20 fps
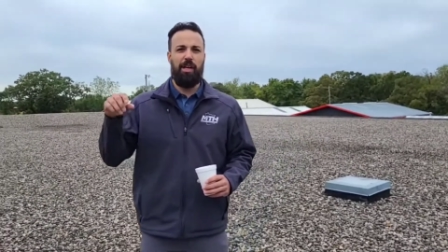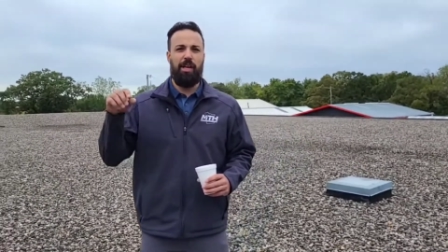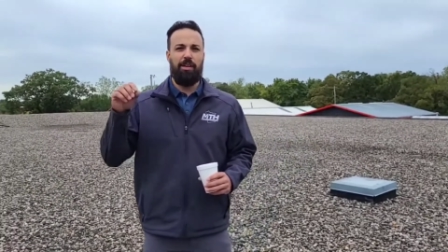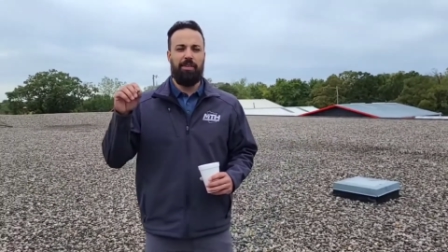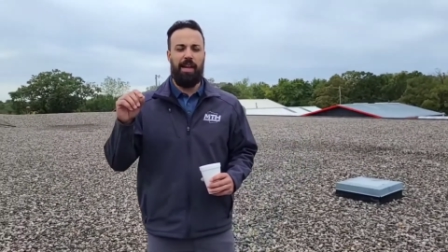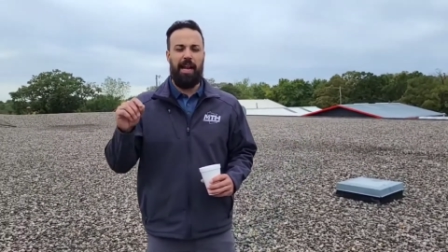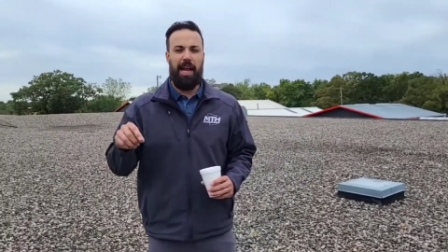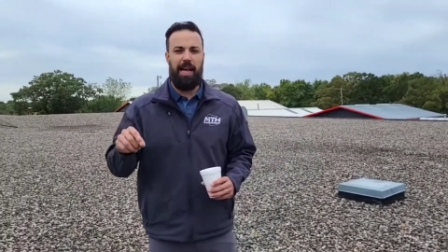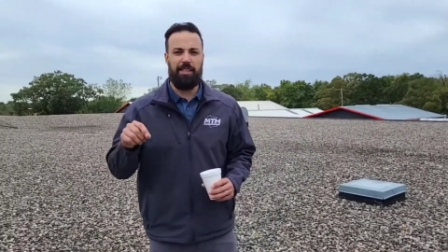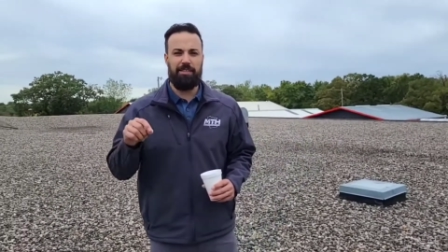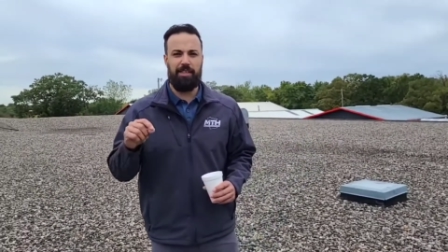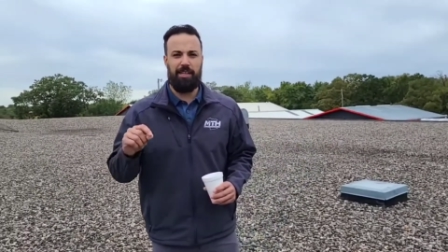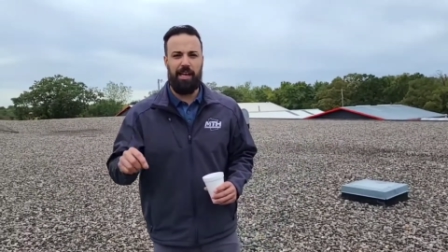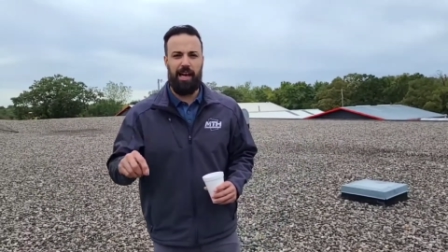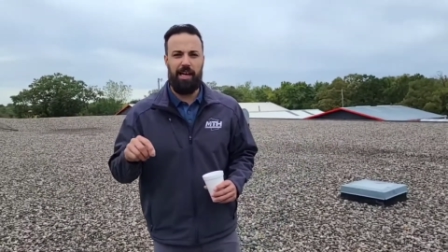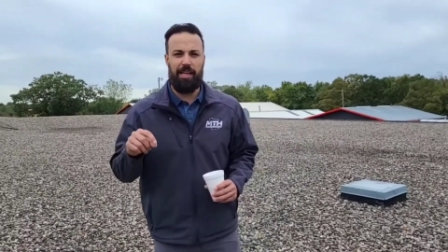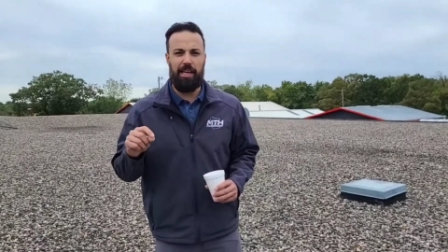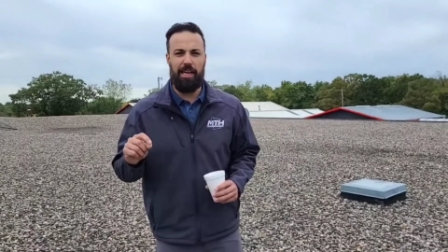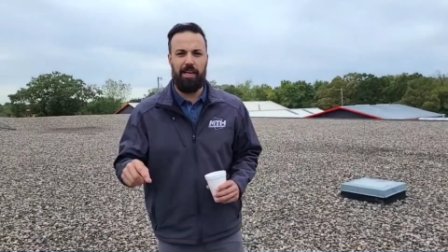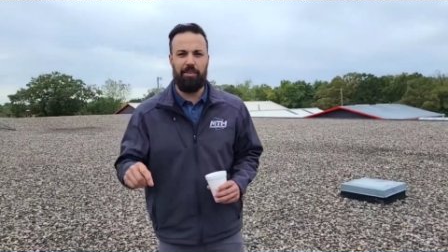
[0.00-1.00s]
that has the
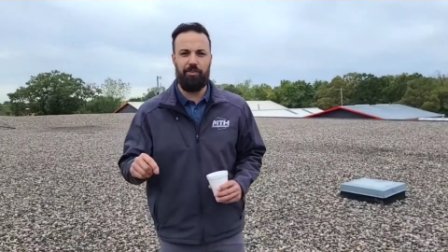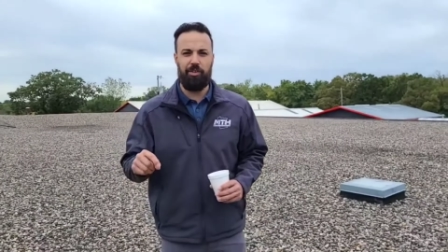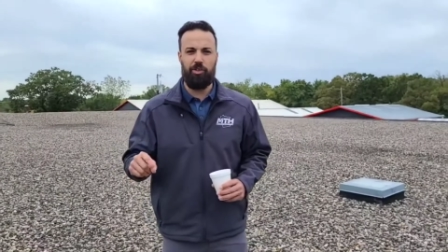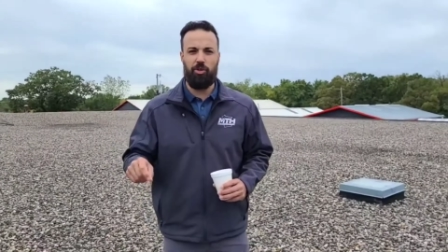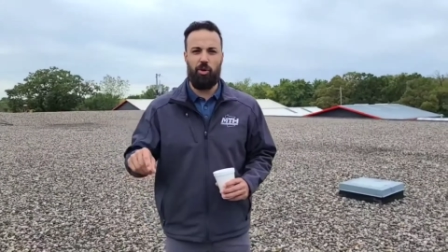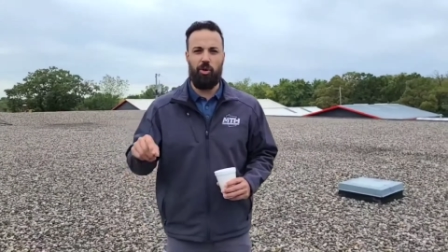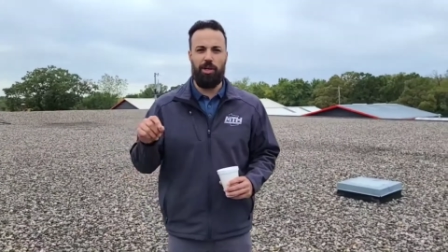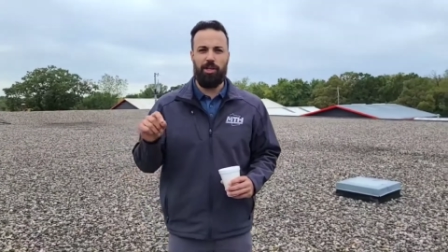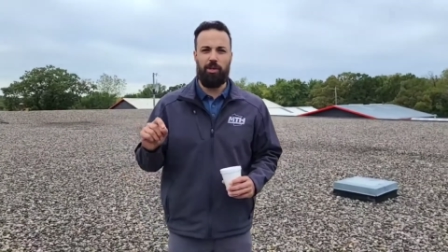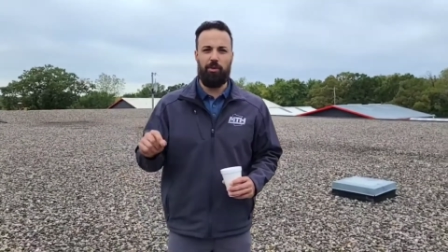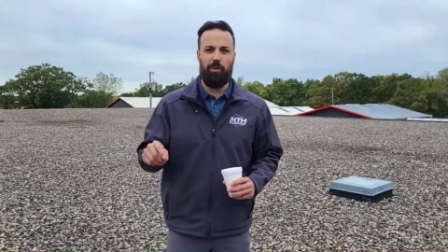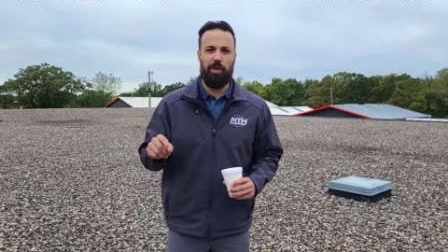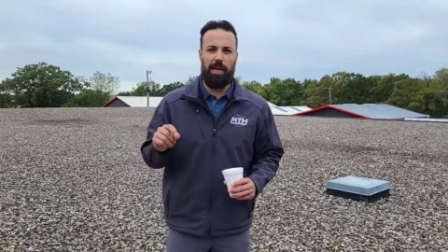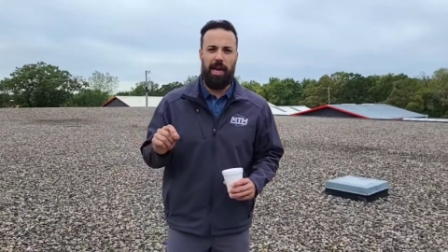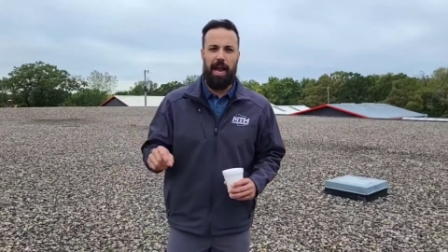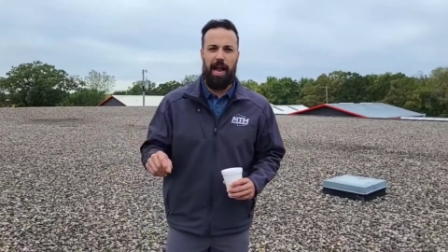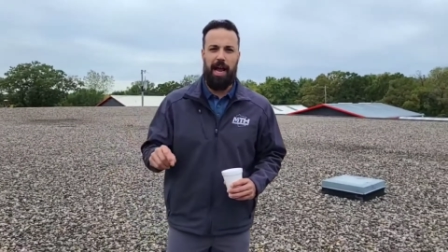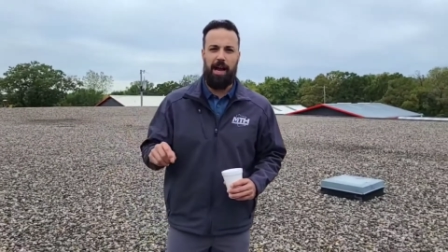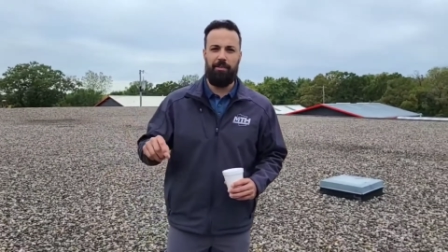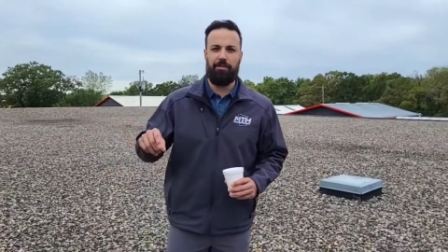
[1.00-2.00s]
kind of inventory that we
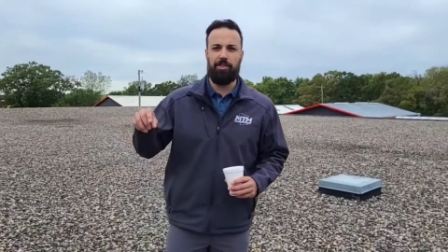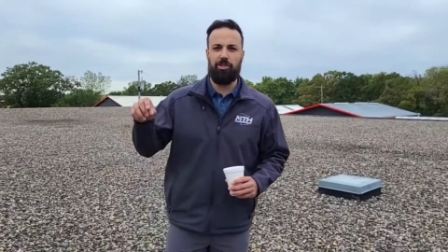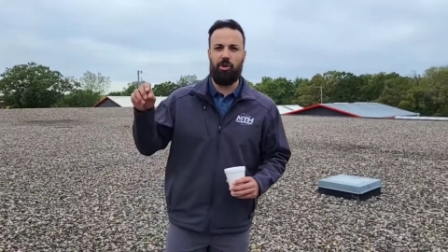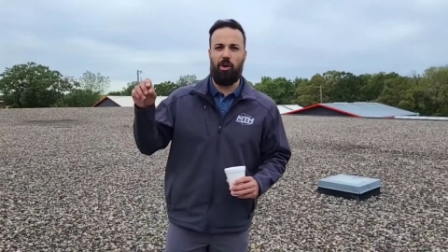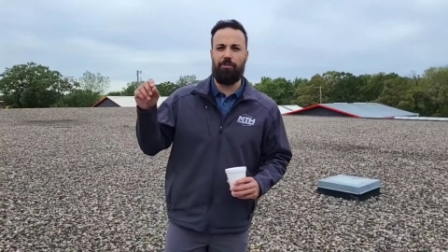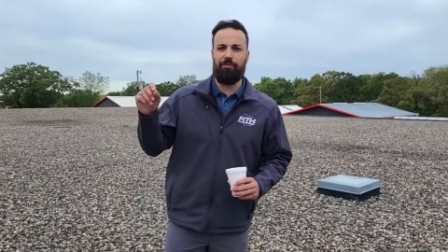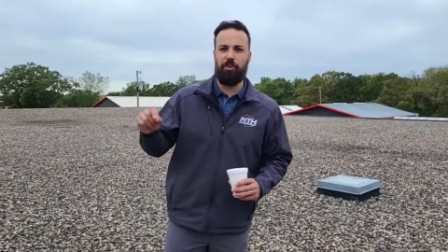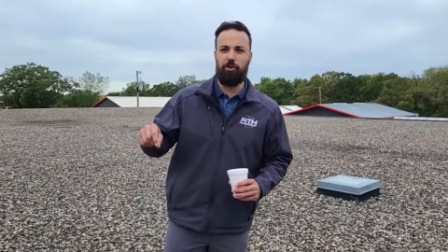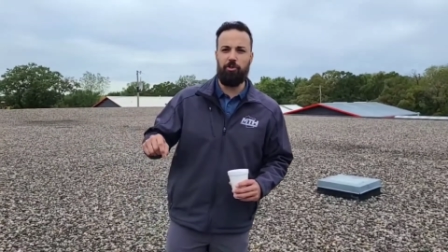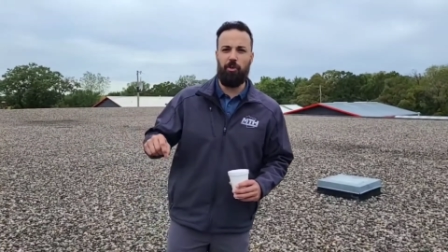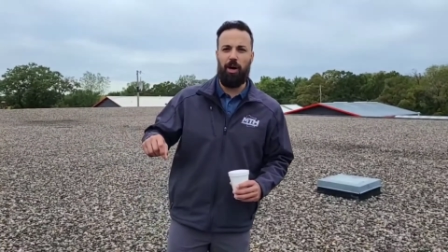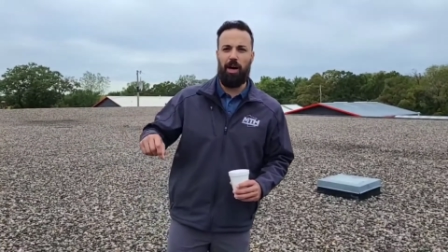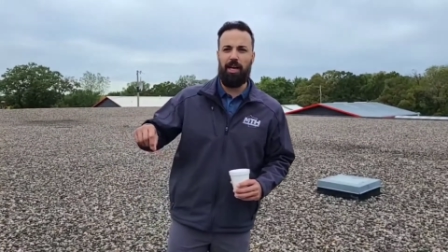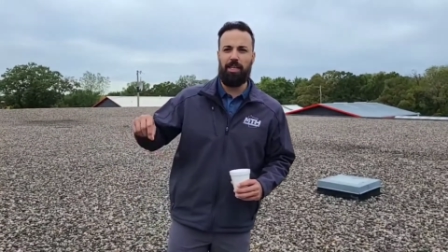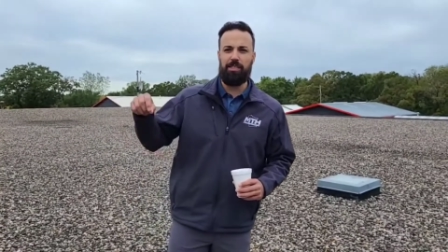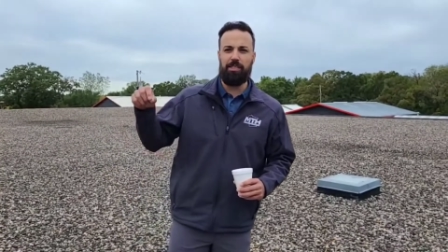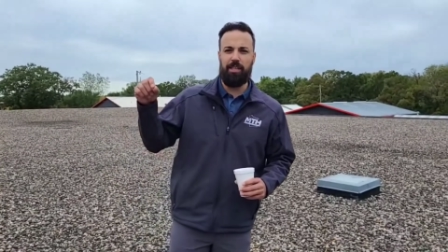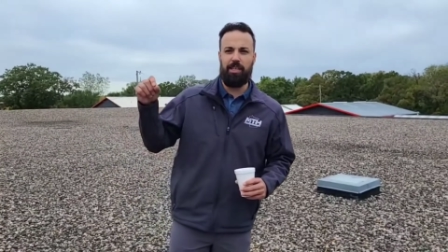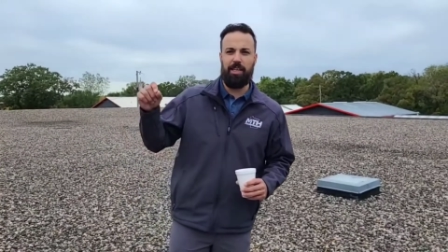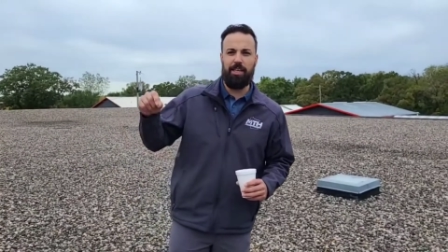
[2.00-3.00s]
have. So if you
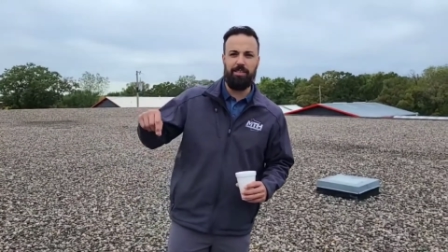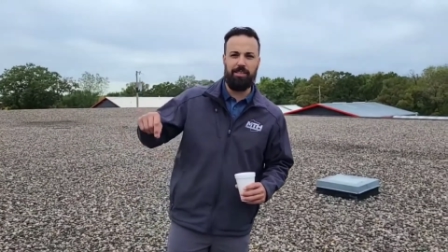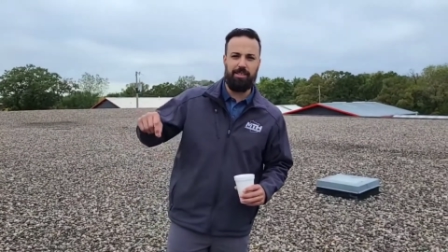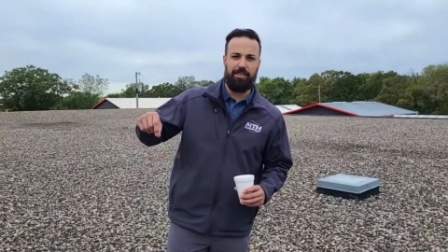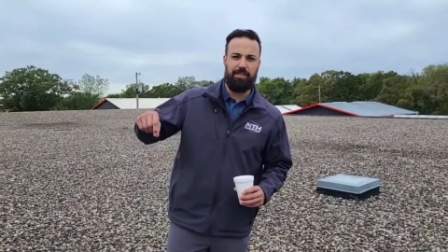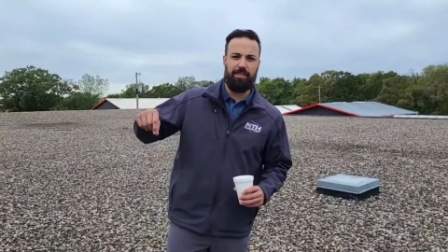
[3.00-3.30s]
want to get,